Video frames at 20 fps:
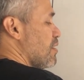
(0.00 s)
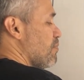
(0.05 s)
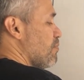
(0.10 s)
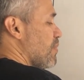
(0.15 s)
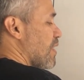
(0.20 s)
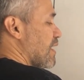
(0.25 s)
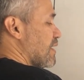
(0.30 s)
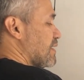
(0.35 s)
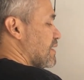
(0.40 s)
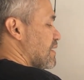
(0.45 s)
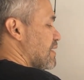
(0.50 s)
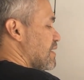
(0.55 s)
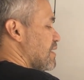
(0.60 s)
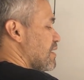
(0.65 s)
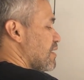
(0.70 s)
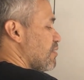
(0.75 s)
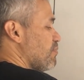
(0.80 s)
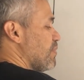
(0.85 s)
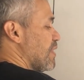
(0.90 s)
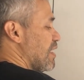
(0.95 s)
But
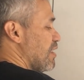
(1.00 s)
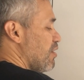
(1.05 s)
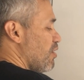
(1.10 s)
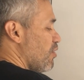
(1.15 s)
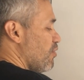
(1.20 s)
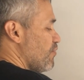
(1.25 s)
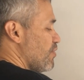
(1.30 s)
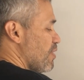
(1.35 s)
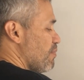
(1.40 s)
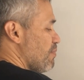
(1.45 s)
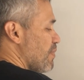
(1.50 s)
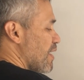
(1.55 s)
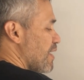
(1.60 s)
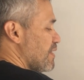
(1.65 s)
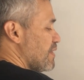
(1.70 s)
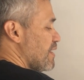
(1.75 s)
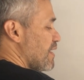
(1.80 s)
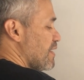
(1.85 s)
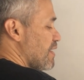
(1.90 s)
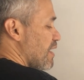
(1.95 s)
here below the
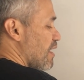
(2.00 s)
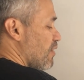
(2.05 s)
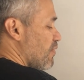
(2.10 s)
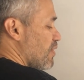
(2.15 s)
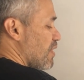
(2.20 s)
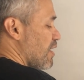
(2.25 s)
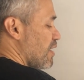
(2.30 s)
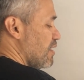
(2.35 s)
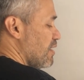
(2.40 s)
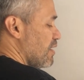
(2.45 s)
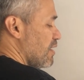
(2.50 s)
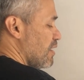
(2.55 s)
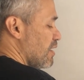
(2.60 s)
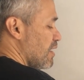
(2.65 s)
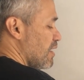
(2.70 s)
main diagonal,